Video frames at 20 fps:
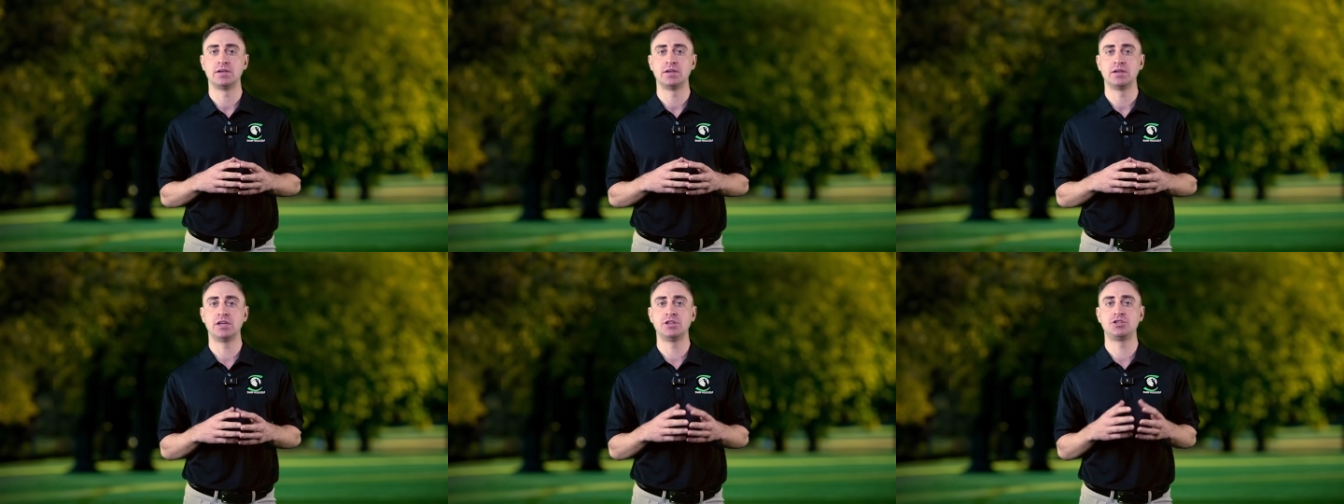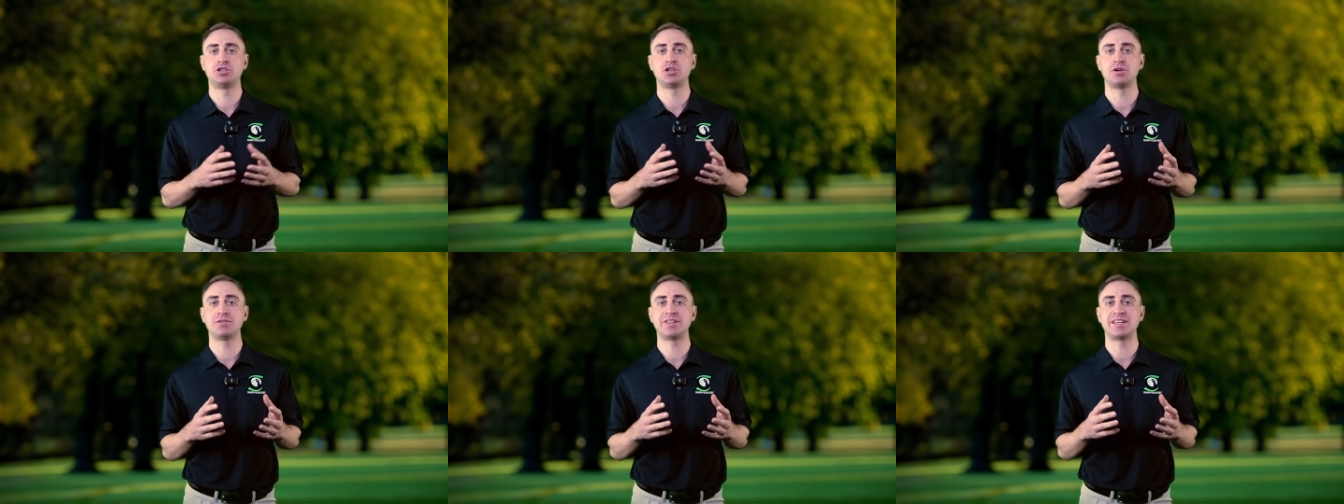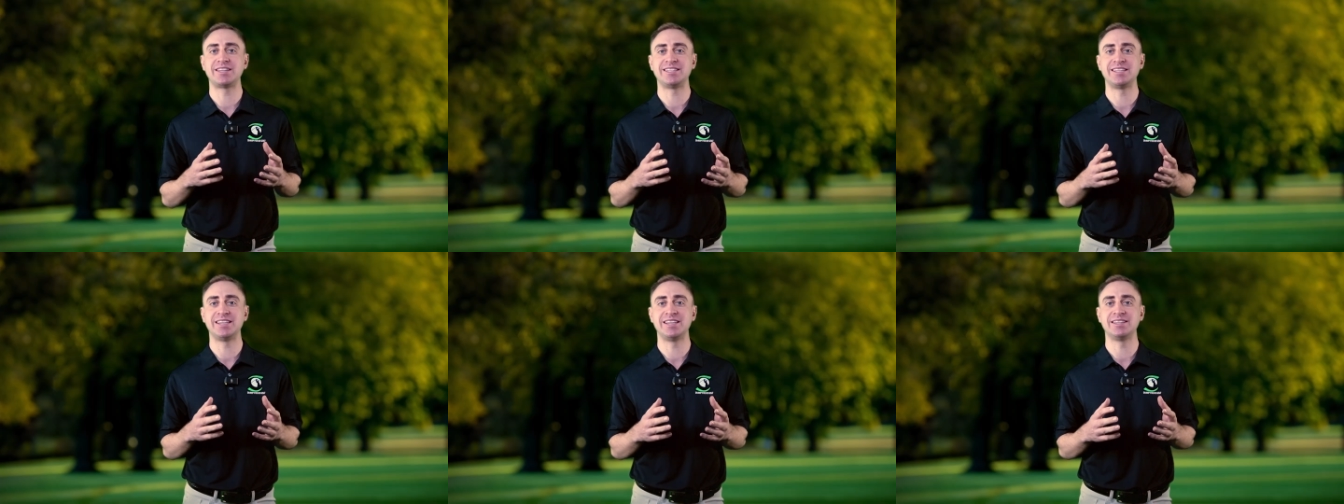It showed
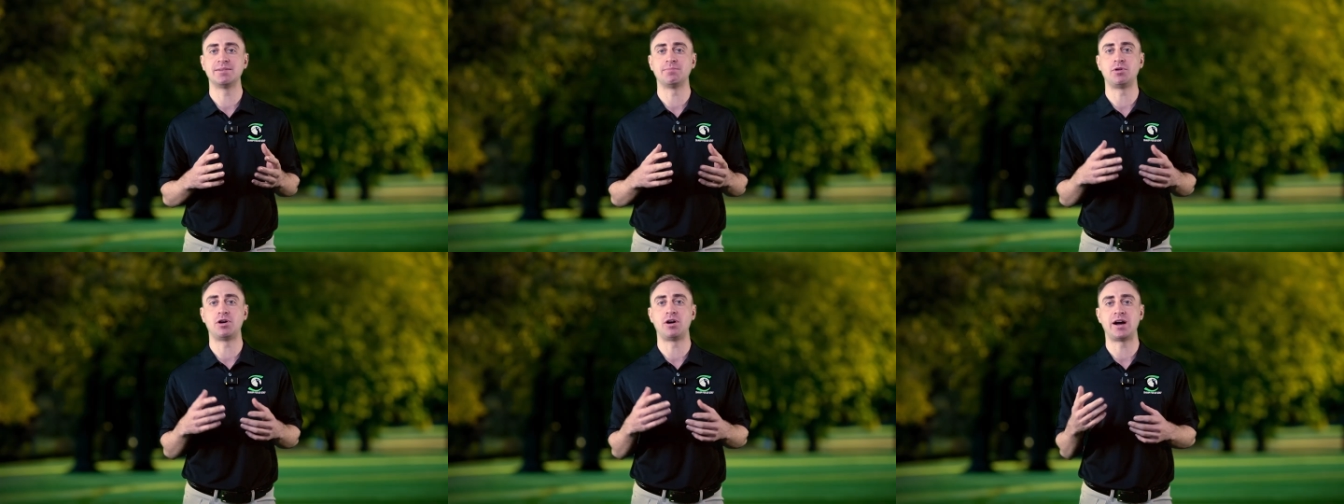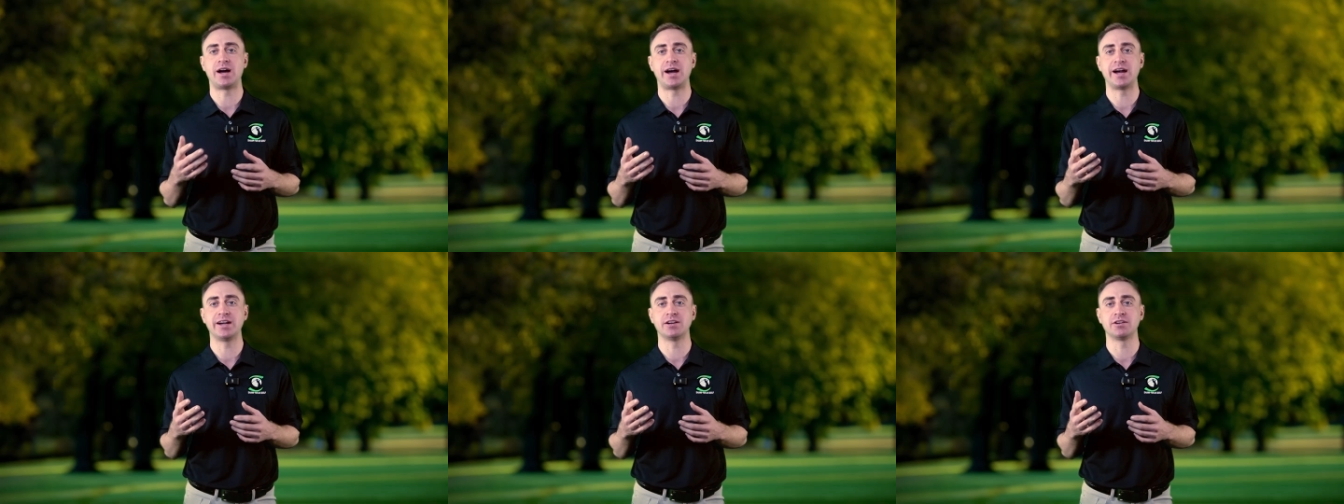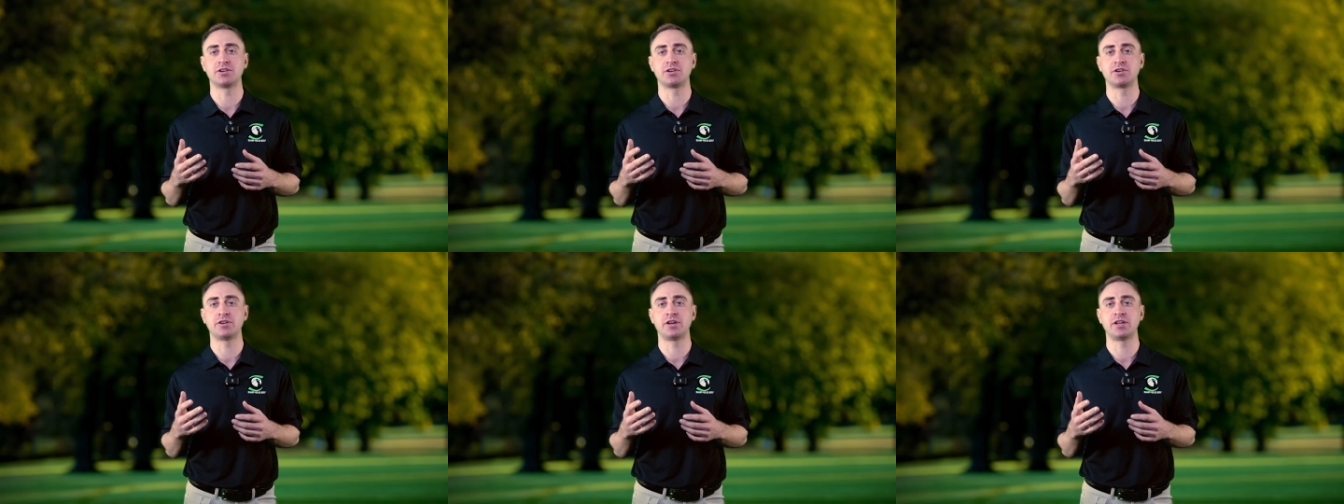that teeing the ball
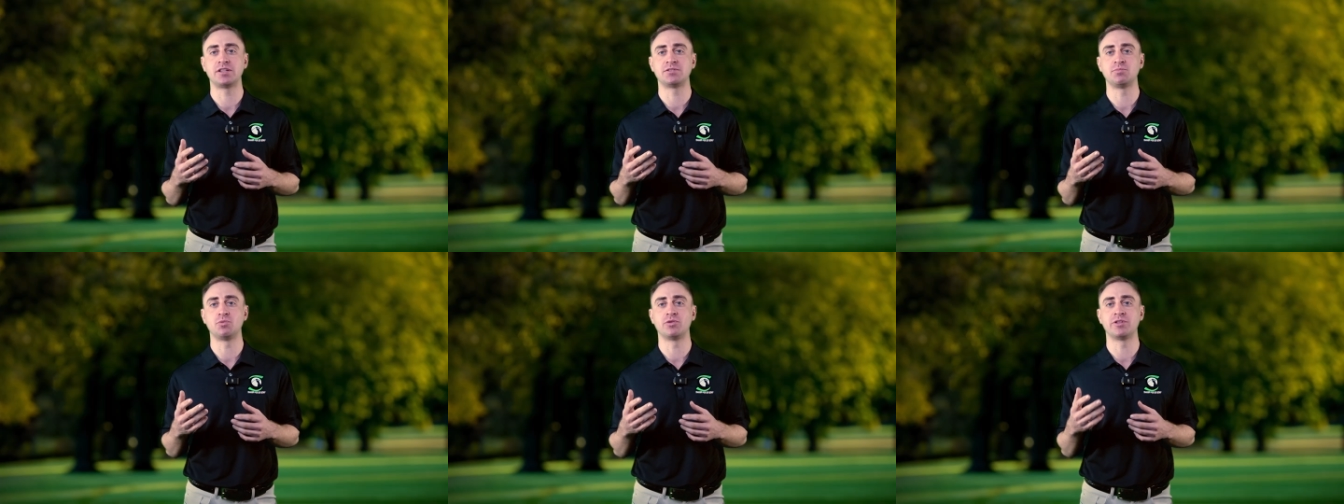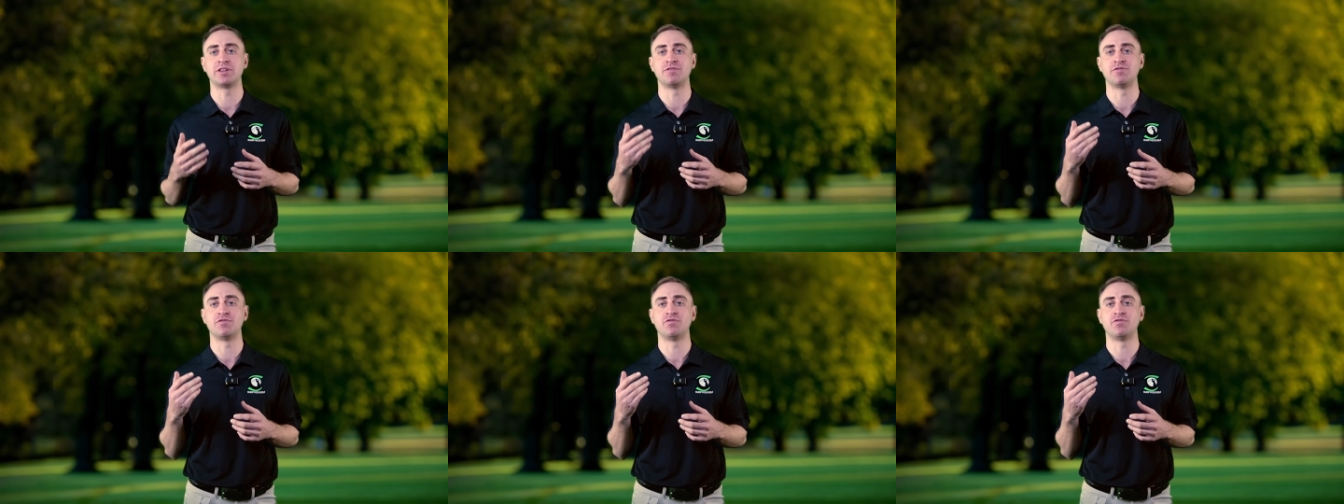higher creates more than